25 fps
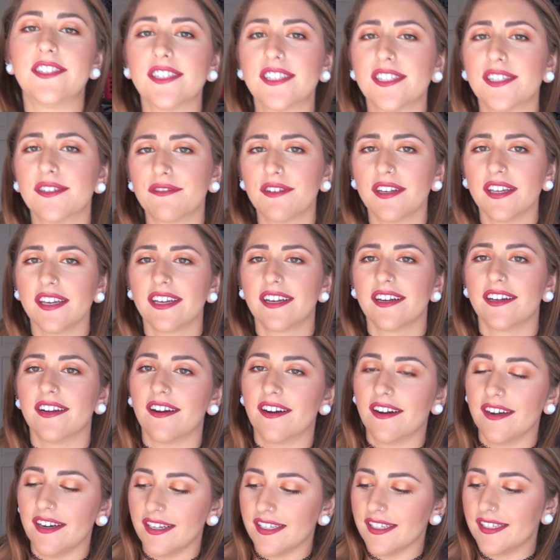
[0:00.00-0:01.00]
just a really good
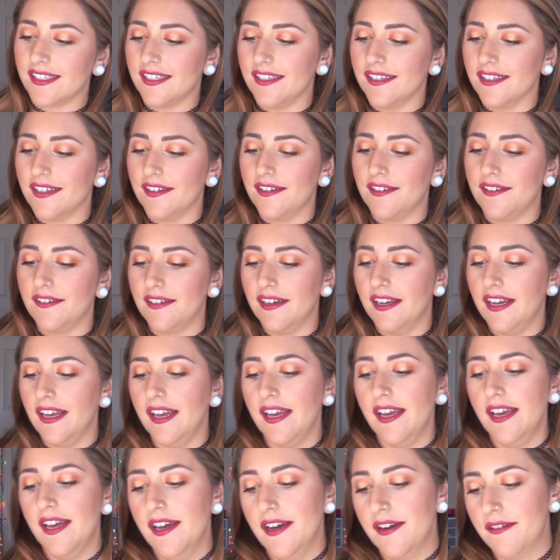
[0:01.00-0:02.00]
artist, you know?
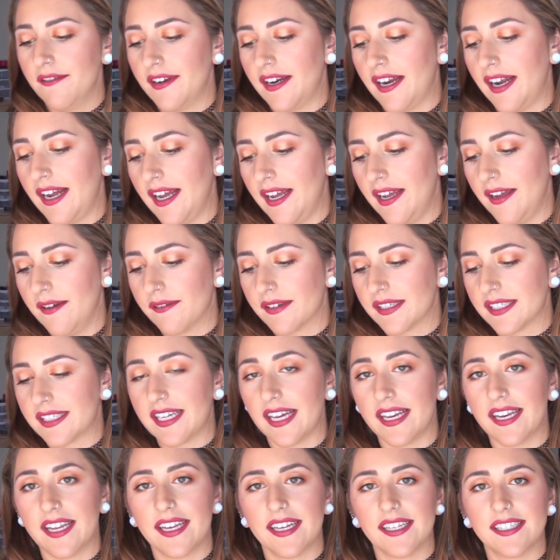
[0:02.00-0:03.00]
When I was
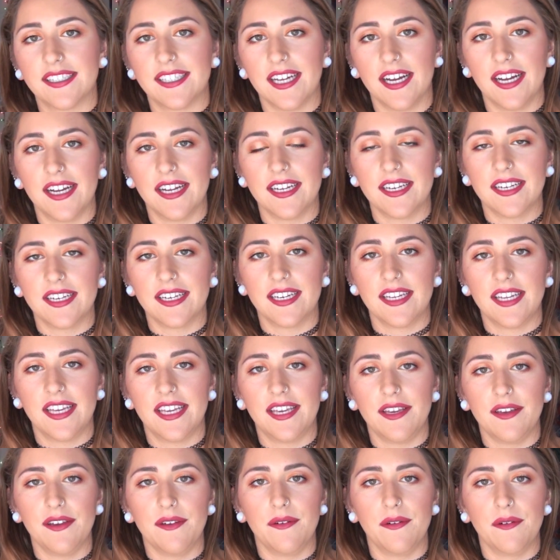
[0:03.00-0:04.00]
getting it done,
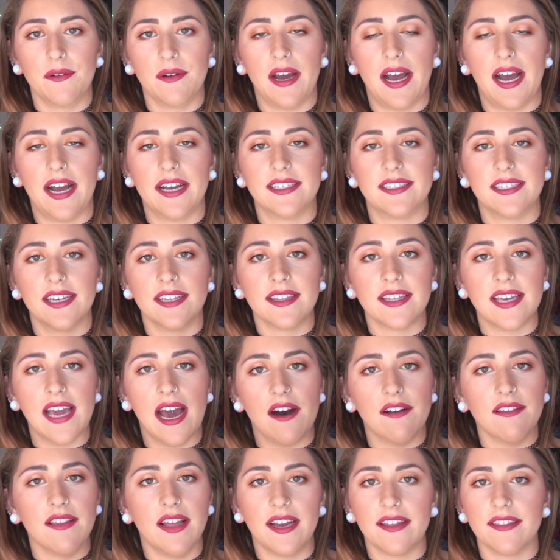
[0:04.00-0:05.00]
he had done the
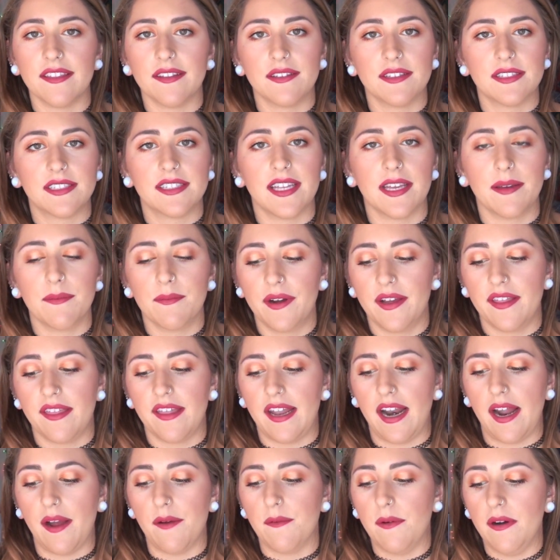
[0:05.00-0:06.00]
outline the same way
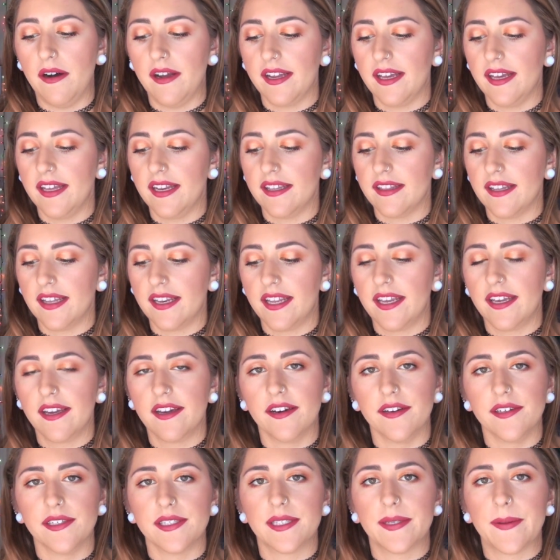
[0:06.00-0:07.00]
that I wanted, and then he
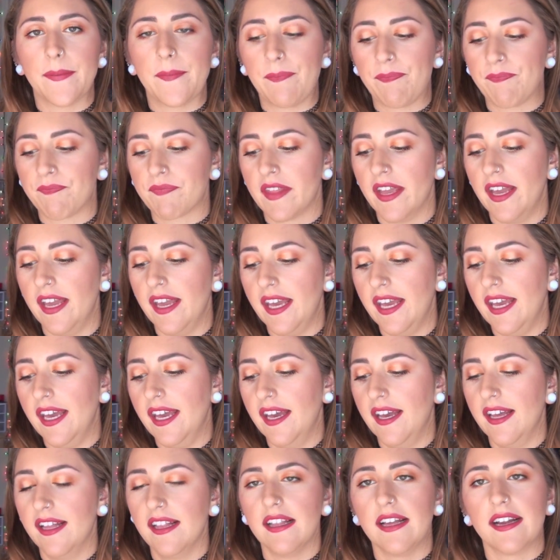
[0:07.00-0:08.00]
goes,
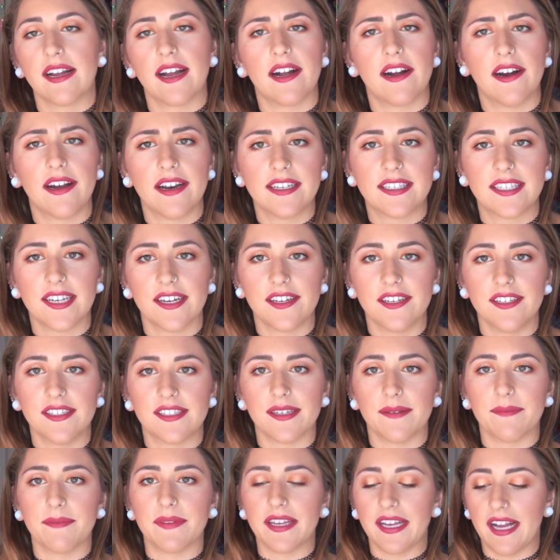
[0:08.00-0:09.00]
like, I gotta tell you
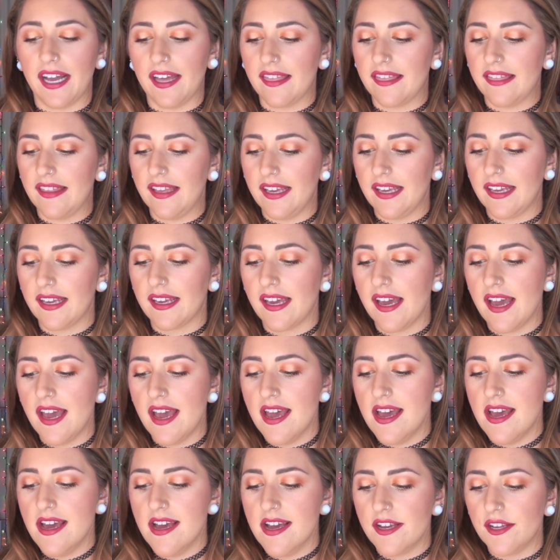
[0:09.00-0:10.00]
something. I think
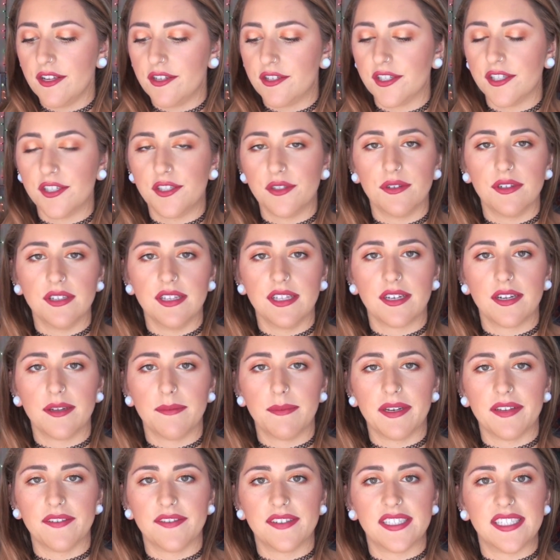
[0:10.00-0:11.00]
you should do a little
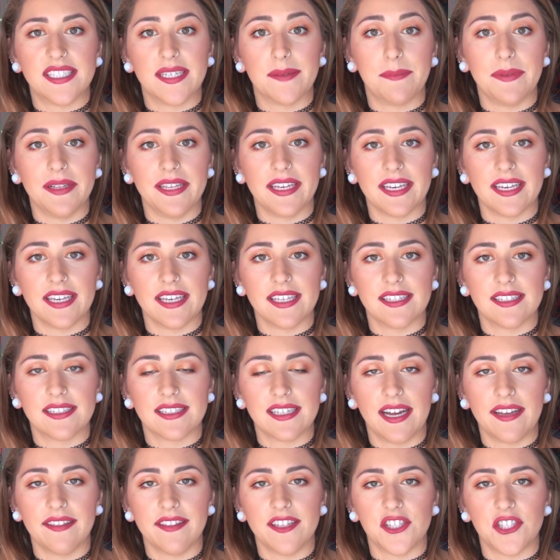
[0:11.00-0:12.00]
bit of stippling
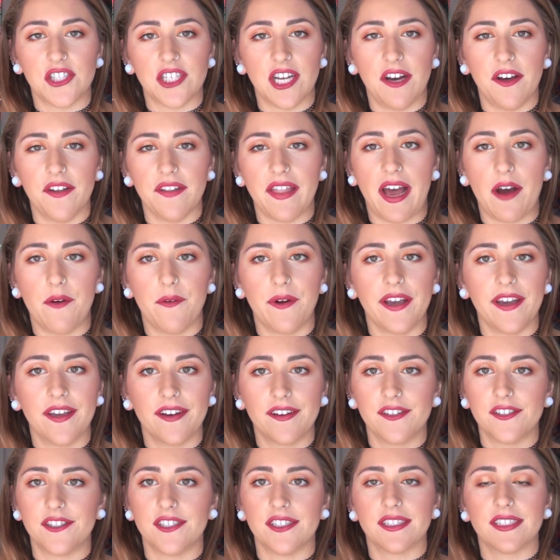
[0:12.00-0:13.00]
inside the shell. That way
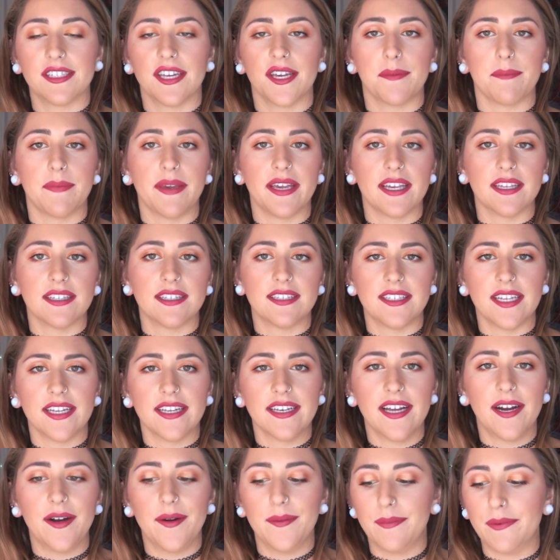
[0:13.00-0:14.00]
it'll just like make it
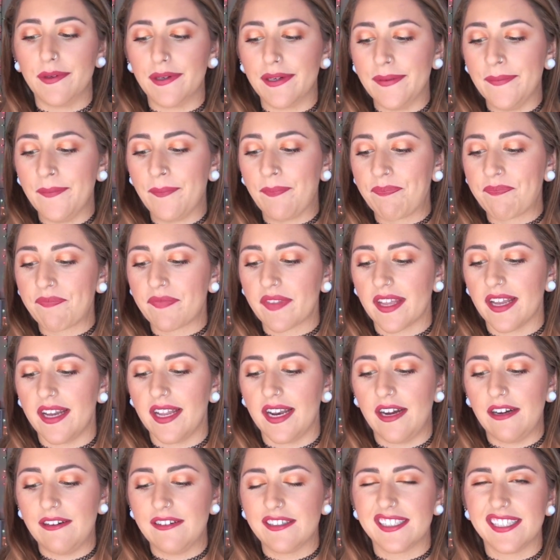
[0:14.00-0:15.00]
stand out more.
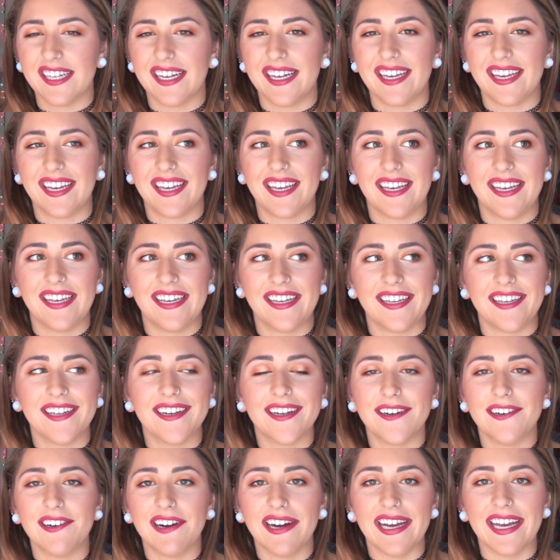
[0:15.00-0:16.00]
And I was like, you
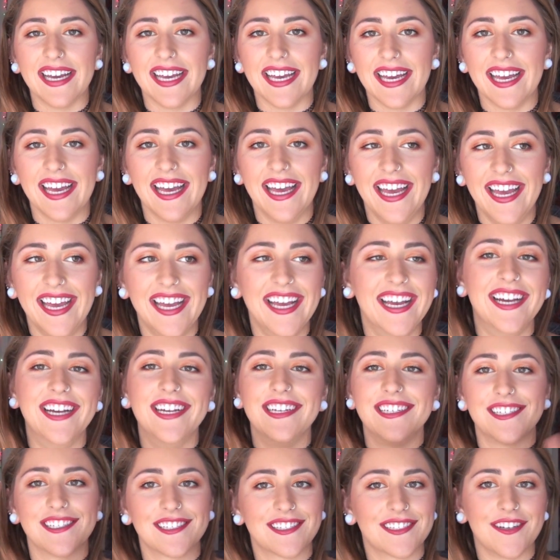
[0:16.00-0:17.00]
know what?
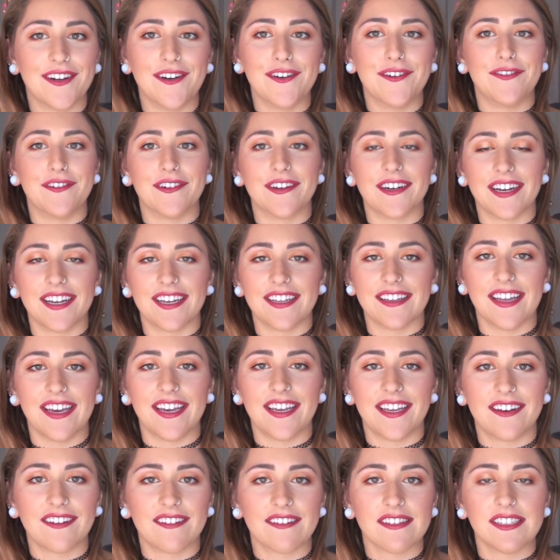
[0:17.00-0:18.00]
Just go for it.
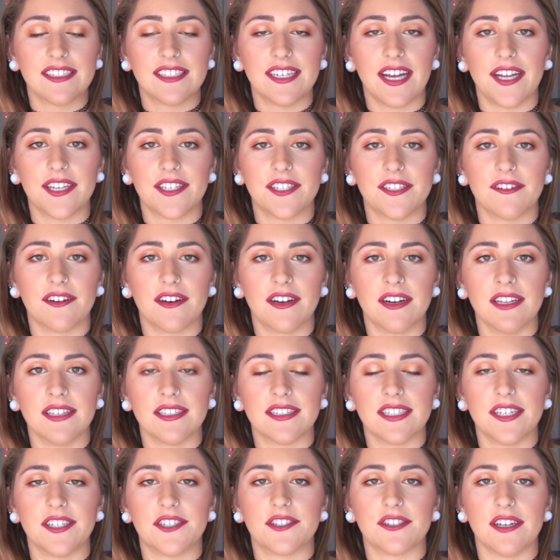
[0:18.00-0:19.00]
Like, you're the tattoo
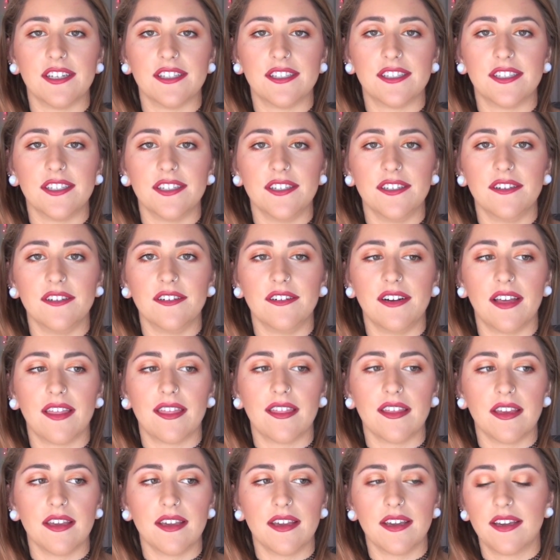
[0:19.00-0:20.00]
artist. I trust you. I
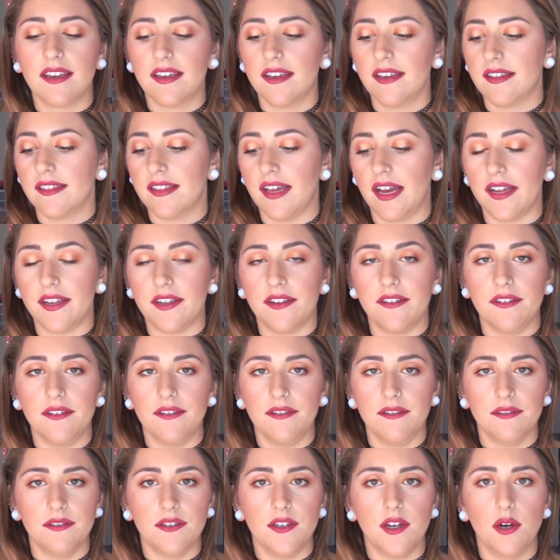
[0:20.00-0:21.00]
think that
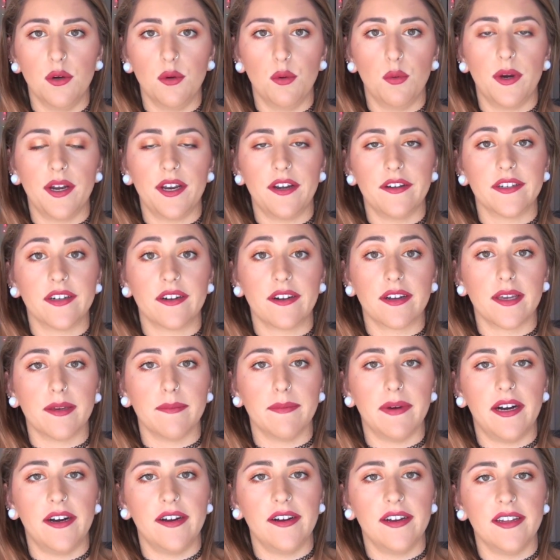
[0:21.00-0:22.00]
you know what you're talking
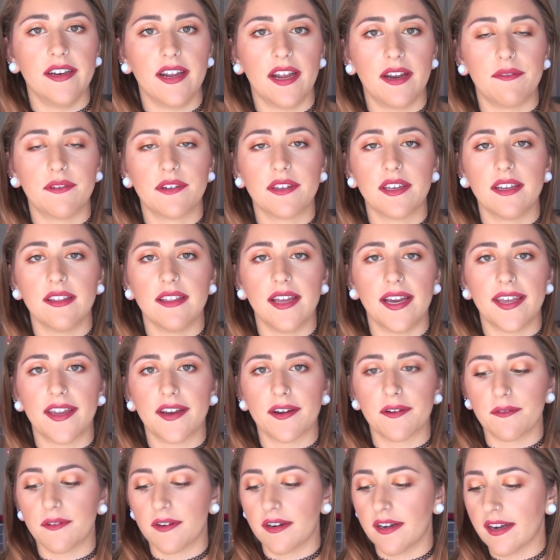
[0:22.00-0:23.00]
about, and I really like
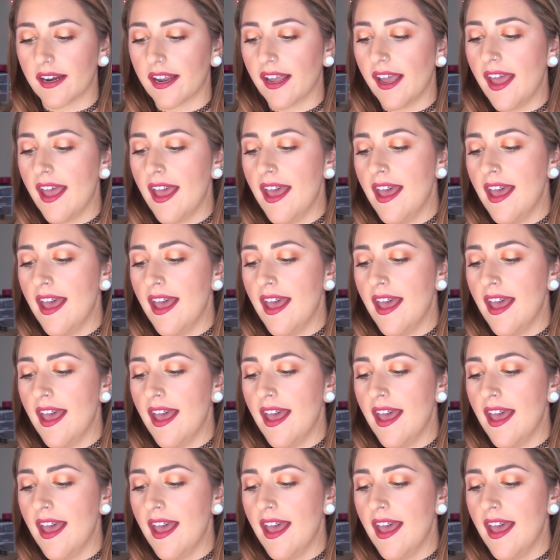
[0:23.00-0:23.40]
your work.